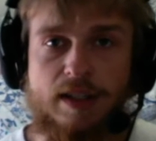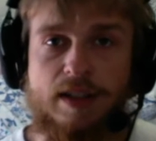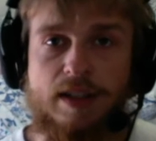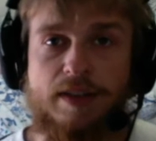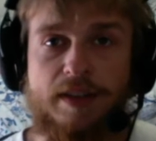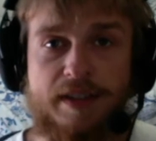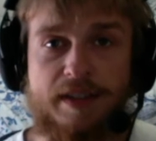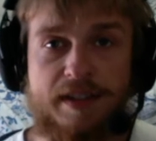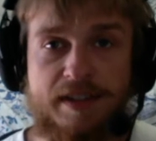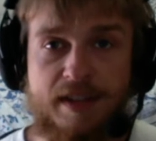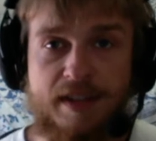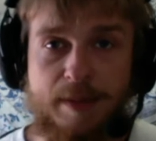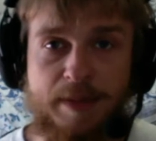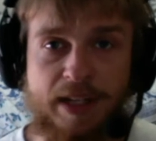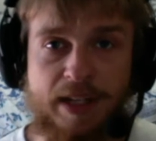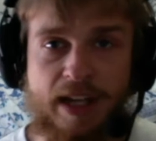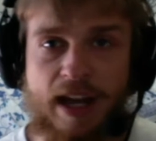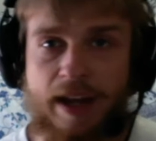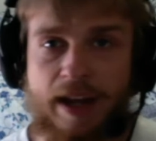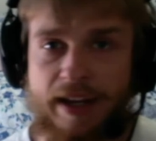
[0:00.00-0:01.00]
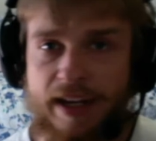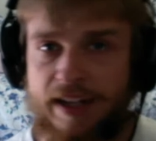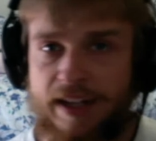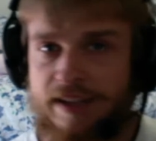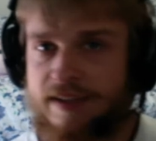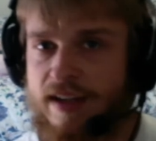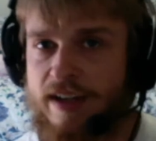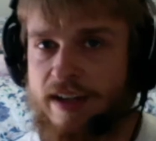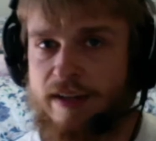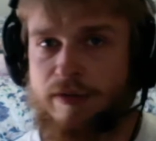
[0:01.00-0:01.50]
This is something I get
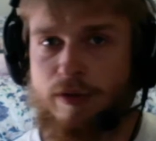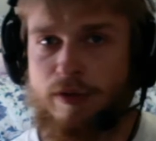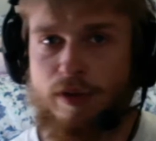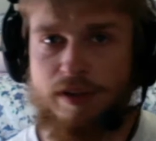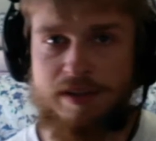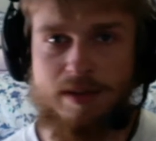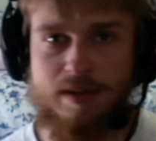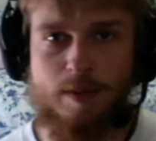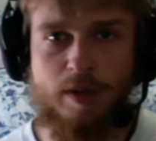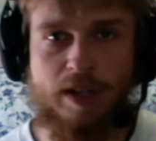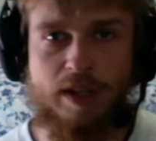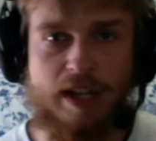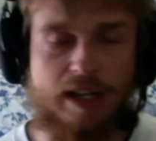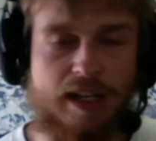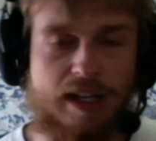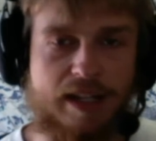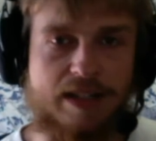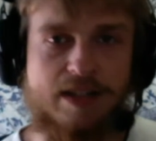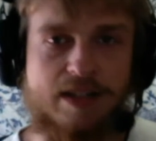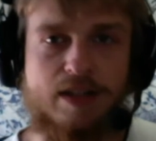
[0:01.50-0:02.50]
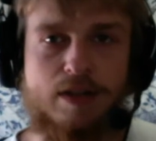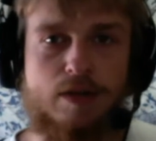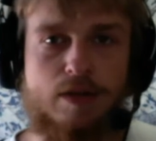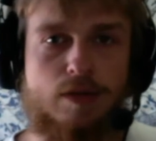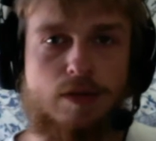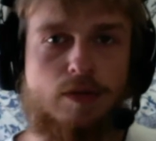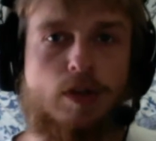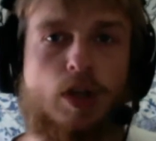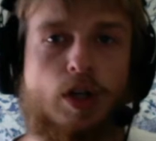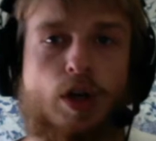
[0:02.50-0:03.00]
excited for as someone that likes to
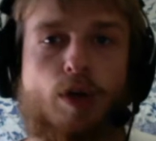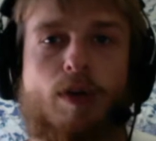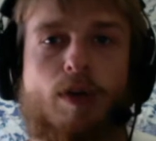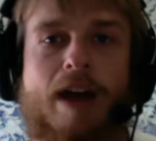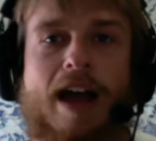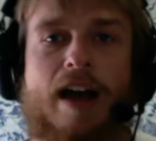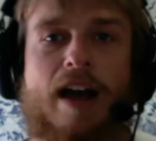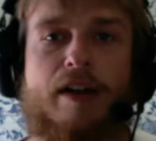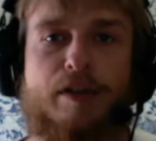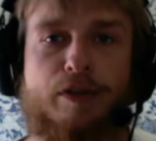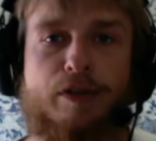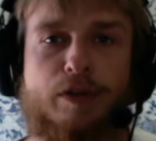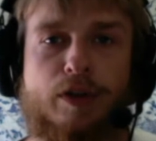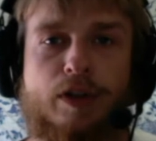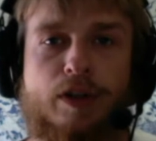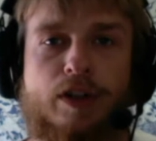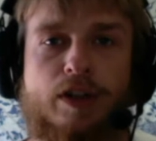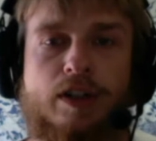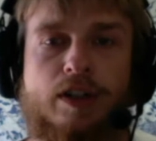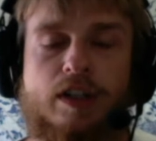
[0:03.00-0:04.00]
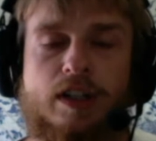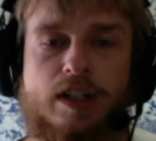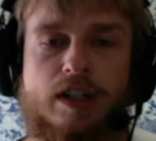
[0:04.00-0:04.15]
look around for